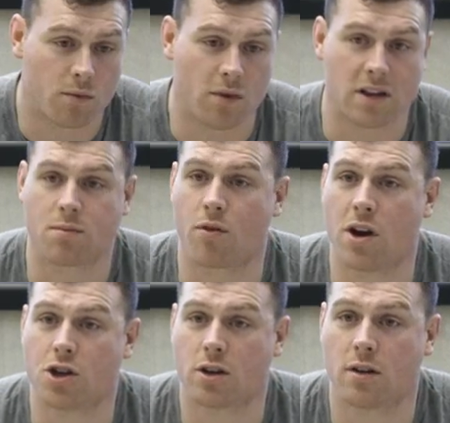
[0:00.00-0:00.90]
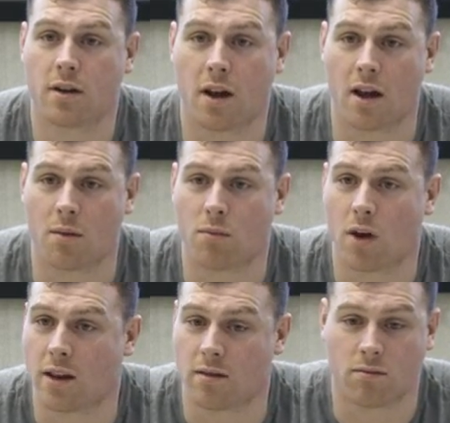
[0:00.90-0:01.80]
respiration, um,
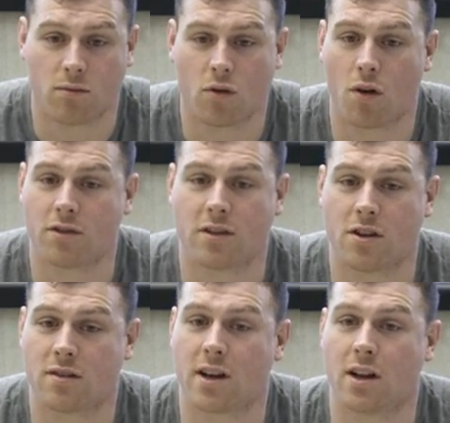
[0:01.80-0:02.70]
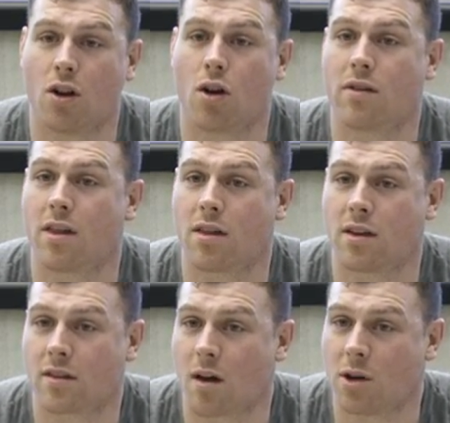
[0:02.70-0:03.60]
and obviously you're seeing a lot of other
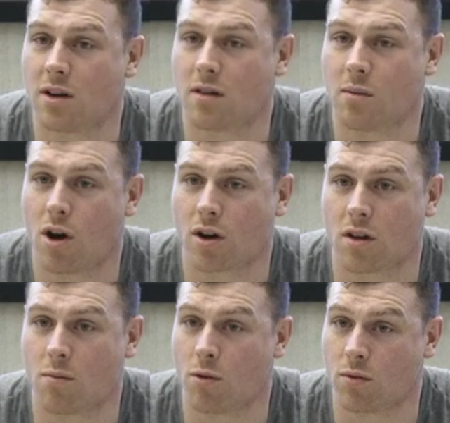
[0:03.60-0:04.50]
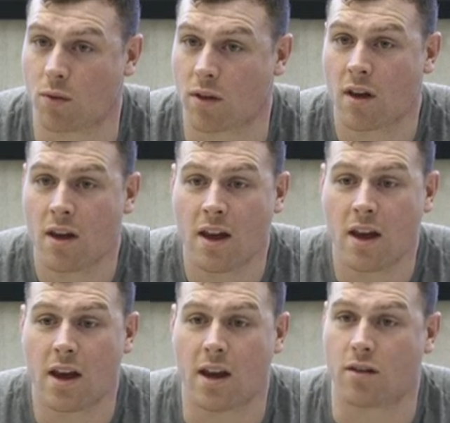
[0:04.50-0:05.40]
things coming into the market at the moment with
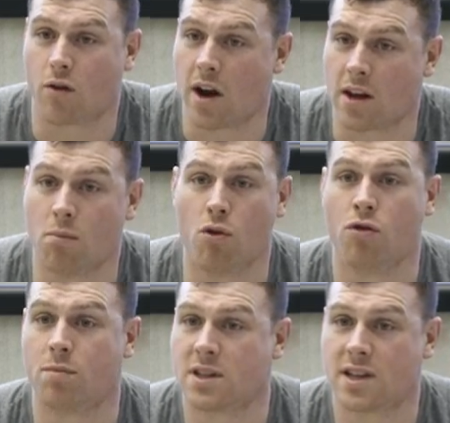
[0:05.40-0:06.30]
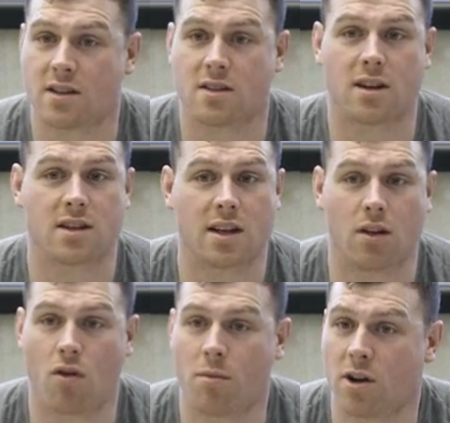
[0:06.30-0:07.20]
integrating movement sensors and
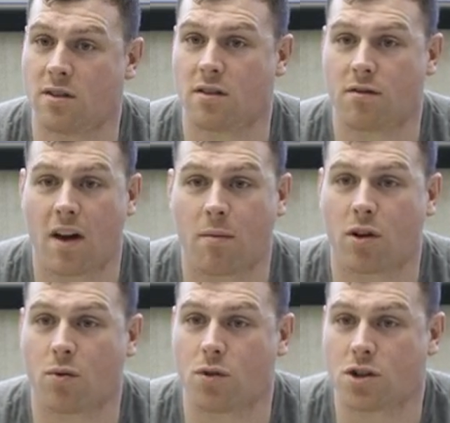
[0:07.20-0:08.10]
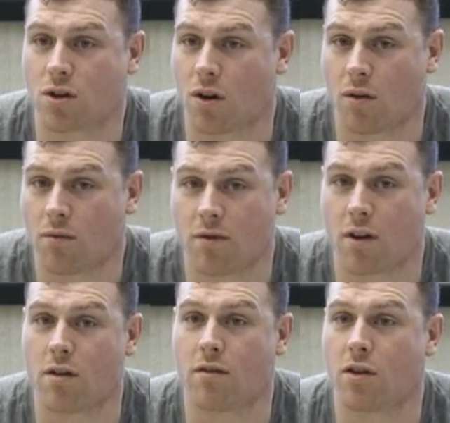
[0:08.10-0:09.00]
accelerometers into fabric, which are
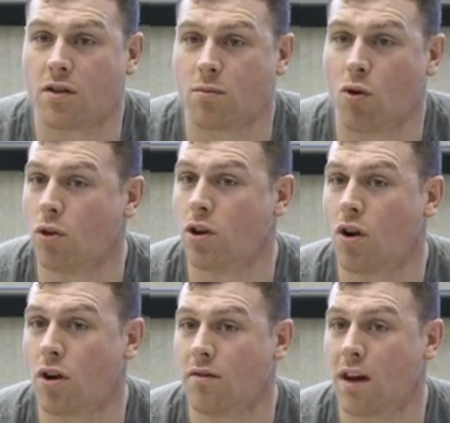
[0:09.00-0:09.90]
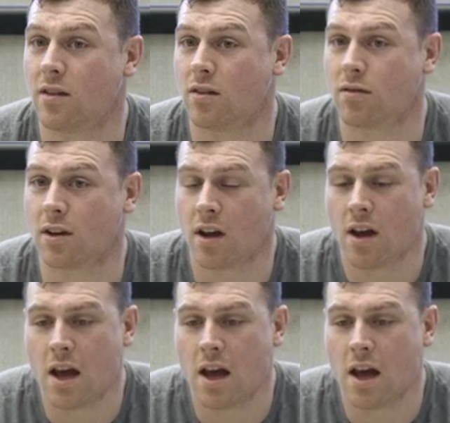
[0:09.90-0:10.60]
very, very small and non-invasive. And